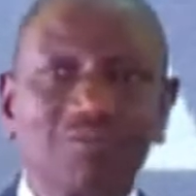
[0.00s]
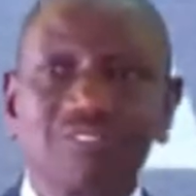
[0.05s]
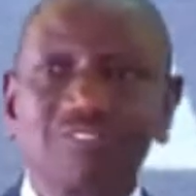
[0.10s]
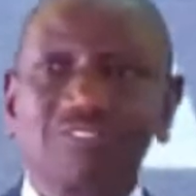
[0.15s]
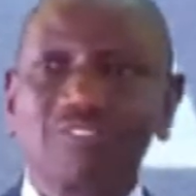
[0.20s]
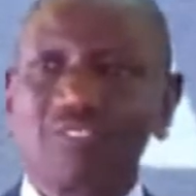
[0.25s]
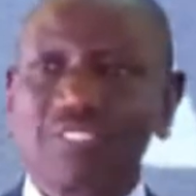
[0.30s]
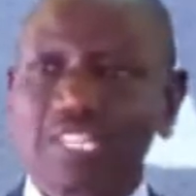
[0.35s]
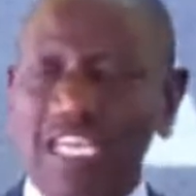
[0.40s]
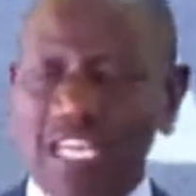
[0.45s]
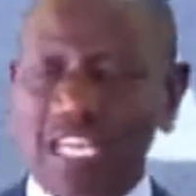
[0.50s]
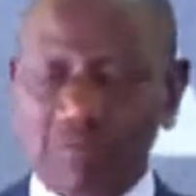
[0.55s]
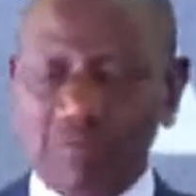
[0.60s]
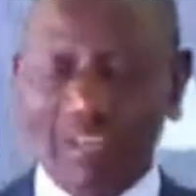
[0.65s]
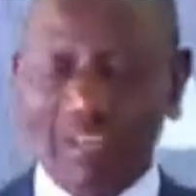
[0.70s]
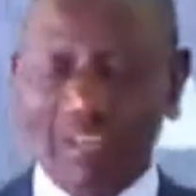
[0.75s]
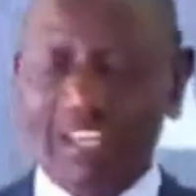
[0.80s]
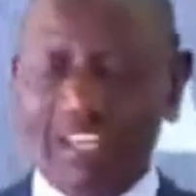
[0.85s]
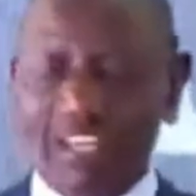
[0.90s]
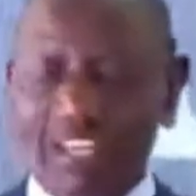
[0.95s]
Today we
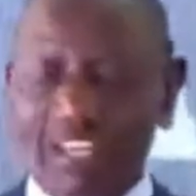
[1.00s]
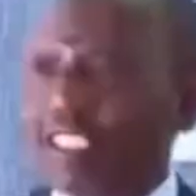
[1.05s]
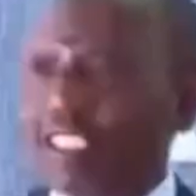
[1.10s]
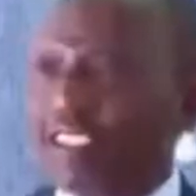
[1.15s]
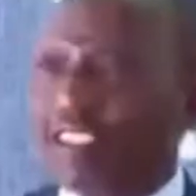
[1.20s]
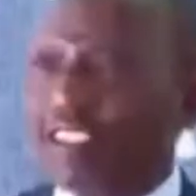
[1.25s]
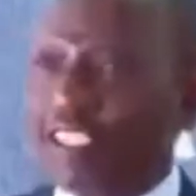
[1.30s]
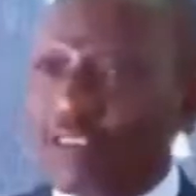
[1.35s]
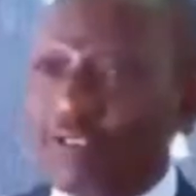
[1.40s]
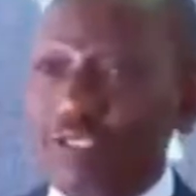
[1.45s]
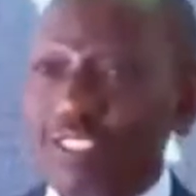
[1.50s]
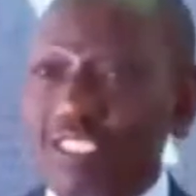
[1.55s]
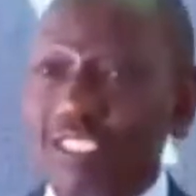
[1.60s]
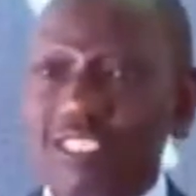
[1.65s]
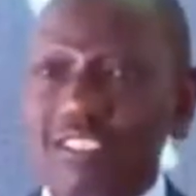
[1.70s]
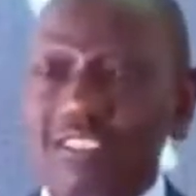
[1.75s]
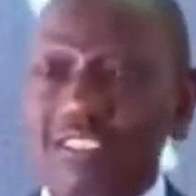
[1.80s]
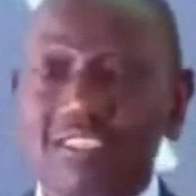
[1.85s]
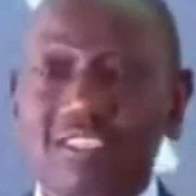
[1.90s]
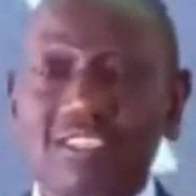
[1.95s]
have 13,000,
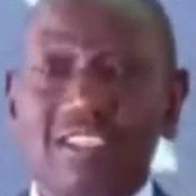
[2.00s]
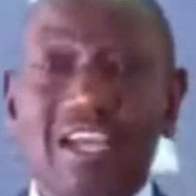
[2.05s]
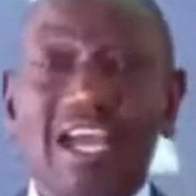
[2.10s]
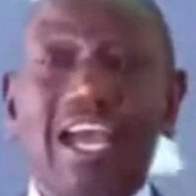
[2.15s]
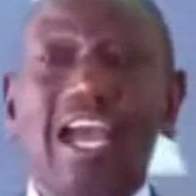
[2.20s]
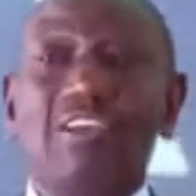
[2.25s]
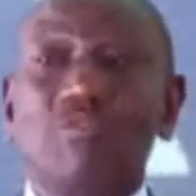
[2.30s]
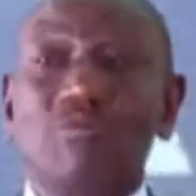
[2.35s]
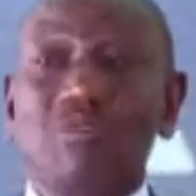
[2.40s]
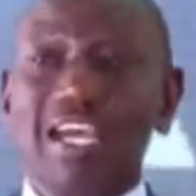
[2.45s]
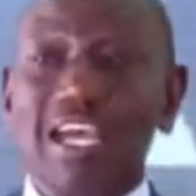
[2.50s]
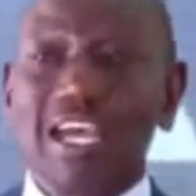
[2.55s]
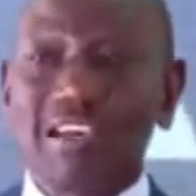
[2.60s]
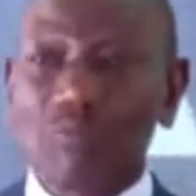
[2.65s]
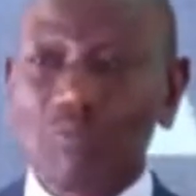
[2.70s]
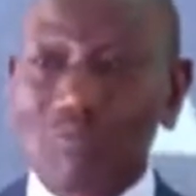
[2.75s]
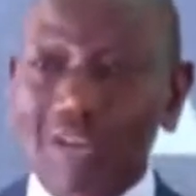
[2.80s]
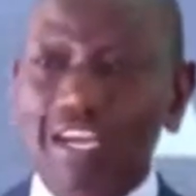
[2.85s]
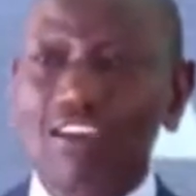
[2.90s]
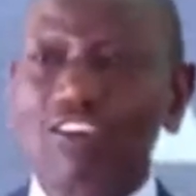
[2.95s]
and we are
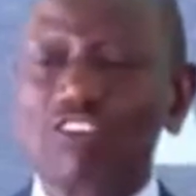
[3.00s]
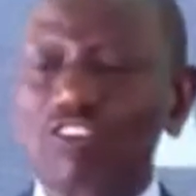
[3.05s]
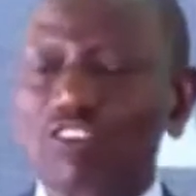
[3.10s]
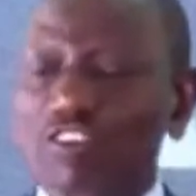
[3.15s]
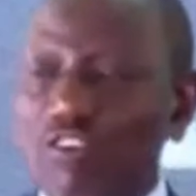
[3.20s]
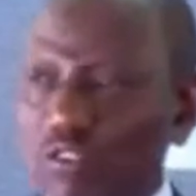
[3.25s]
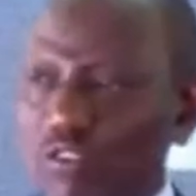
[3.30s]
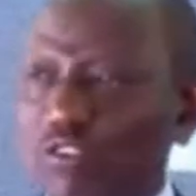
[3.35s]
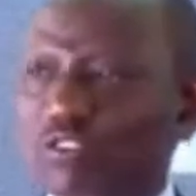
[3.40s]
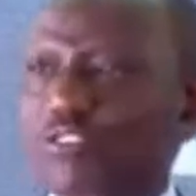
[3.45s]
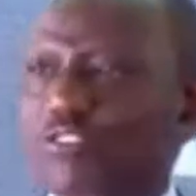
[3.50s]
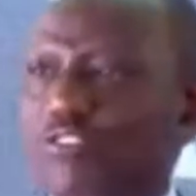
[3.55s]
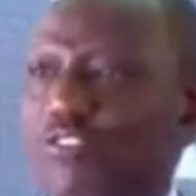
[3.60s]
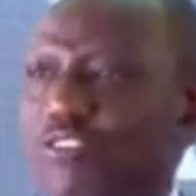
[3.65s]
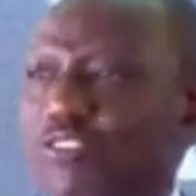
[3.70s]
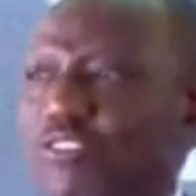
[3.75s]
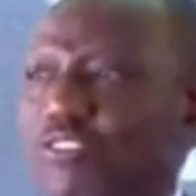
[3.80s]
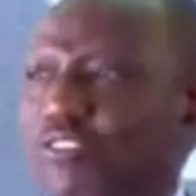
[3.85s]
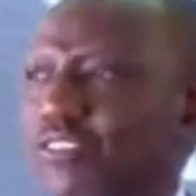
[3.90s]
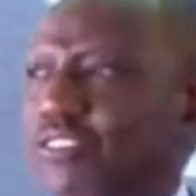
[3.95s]
well on course
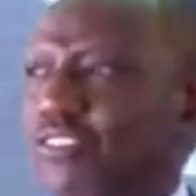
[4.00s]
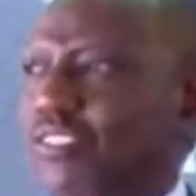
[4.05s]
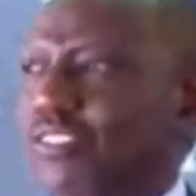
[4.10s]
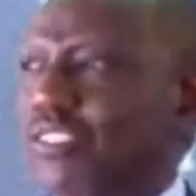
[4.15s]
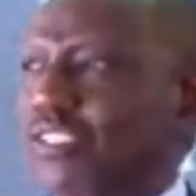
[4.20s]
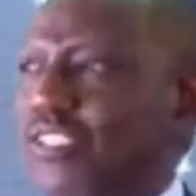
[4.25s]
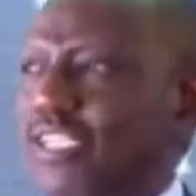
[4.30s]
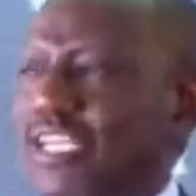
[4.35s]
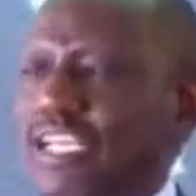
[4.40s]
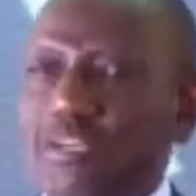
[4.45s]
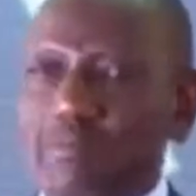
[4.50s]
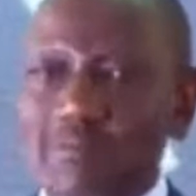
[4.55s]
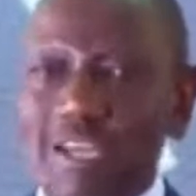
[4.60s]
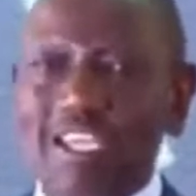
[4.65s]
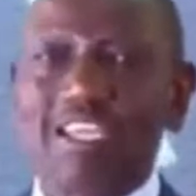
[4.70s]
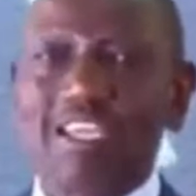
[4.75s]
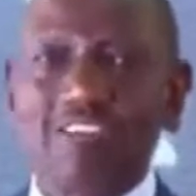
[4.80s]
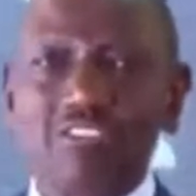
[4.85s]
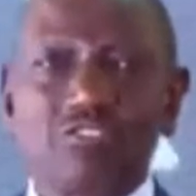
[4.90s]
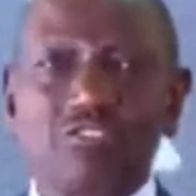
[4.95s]
in
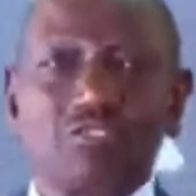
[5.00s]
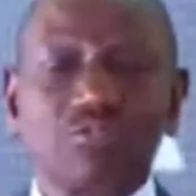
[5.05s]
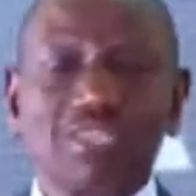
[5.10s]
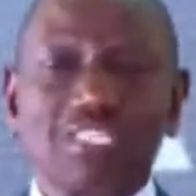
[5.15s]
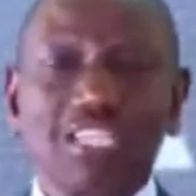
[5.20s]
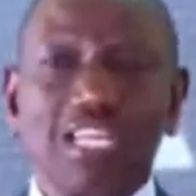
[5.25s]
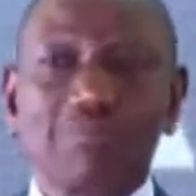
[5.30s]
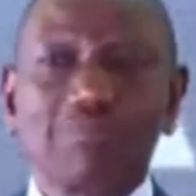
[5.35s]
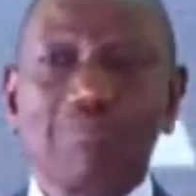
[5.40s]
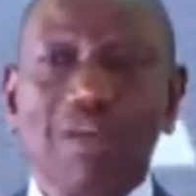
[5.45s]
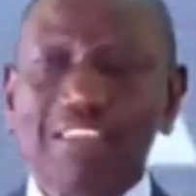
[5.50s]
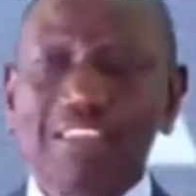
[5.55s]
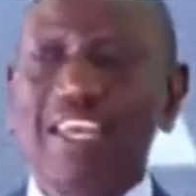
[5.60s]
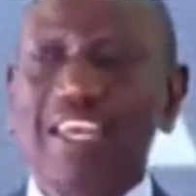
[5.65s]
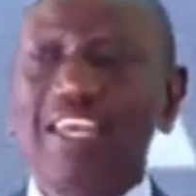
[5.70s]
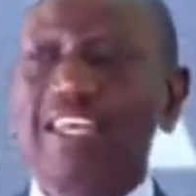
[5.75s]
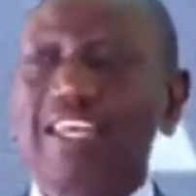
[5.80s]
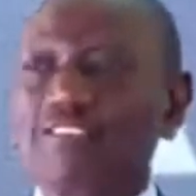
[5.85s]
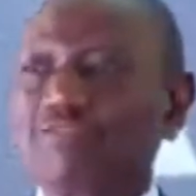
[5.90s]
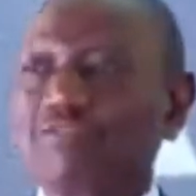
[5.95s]
making sure that by the
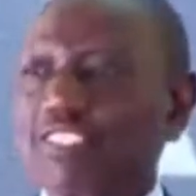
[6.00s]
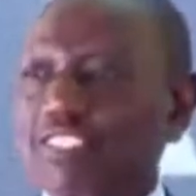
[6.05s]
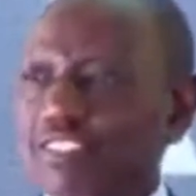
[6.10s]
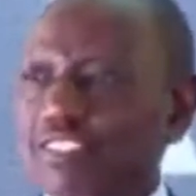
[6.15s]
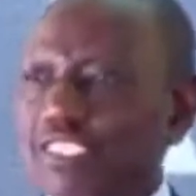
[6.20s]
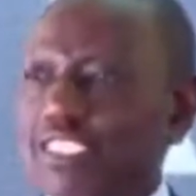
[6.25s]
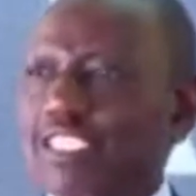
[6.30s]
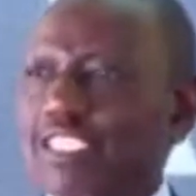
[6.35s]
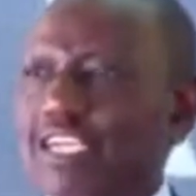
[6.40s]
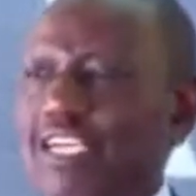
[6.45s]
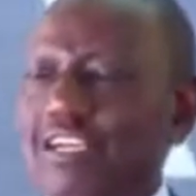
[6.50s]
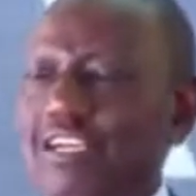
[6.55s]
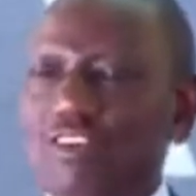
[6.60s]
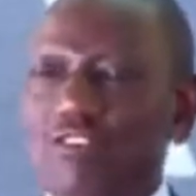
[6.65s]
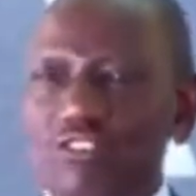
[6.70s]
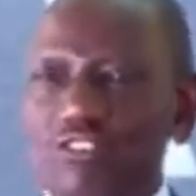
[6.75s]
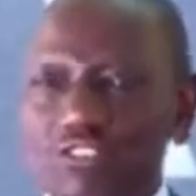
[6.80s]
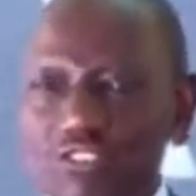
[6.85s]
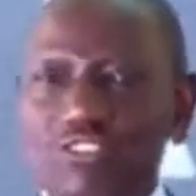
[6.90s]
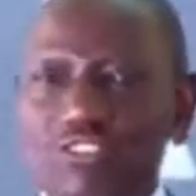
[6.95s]
end of this year
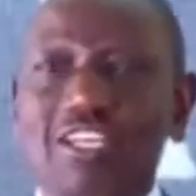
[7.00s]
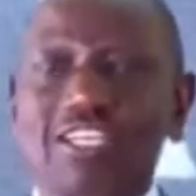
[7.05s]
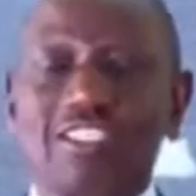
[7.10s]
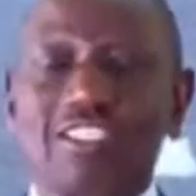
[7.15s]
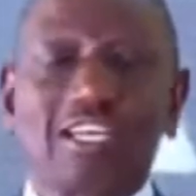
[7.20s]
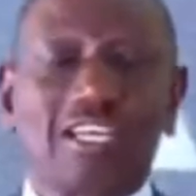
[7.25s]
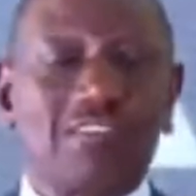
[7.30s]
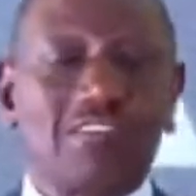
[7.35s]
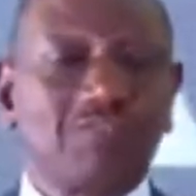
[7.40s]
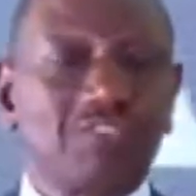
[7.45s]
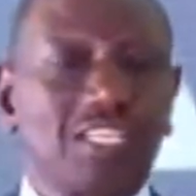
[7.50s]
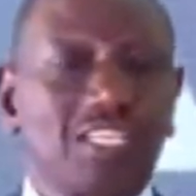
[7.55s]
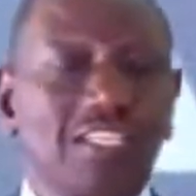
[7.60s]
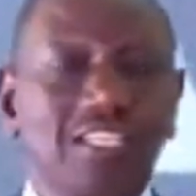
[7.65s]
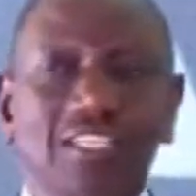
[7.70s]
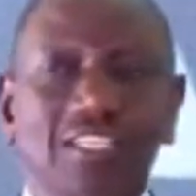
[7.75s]
or shortly thereafter,